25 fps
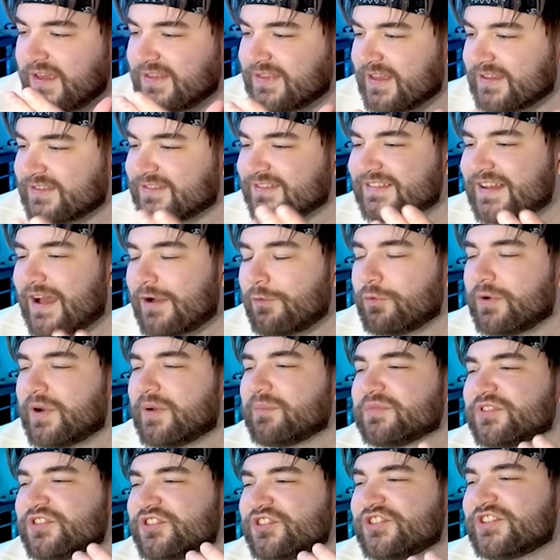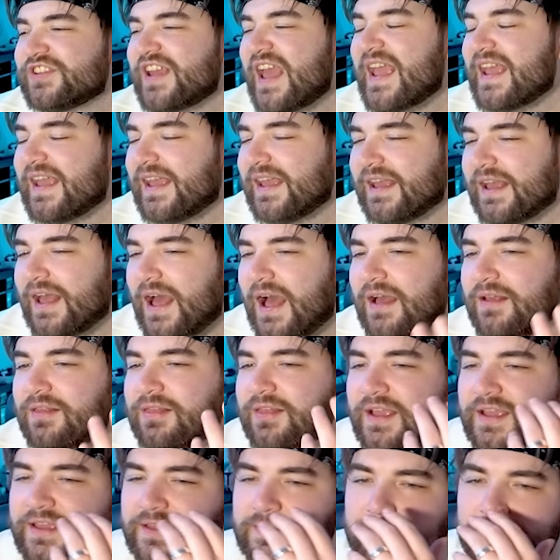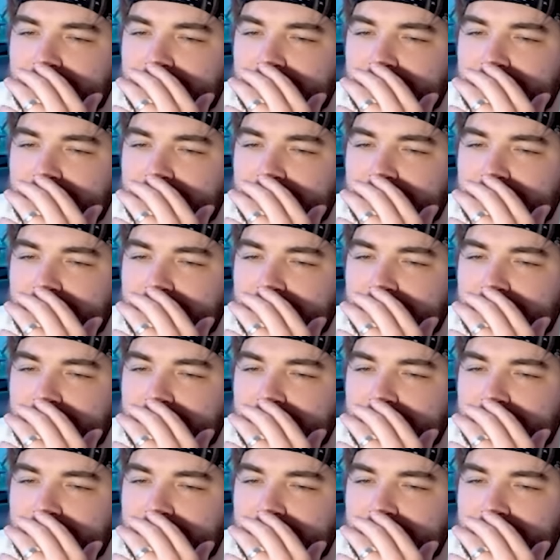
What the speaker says: that's not what I'm saying. I, like,